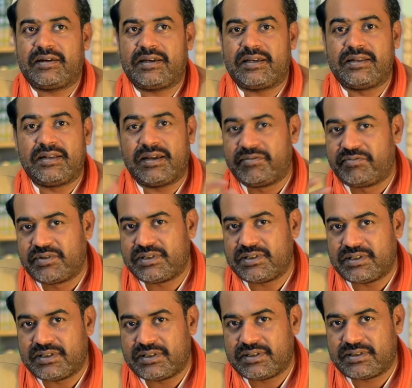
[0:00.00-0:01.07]
in
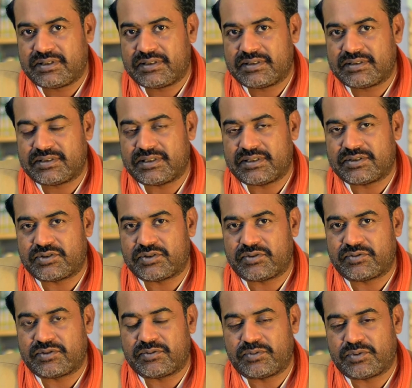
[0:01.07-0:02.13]
every sense
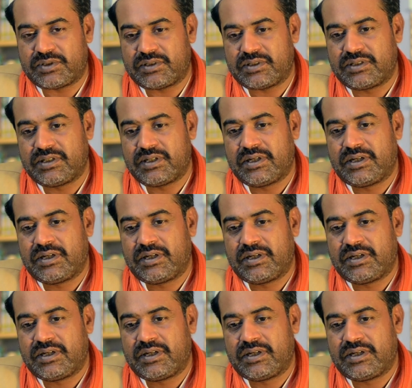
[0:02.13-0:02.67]
of the word,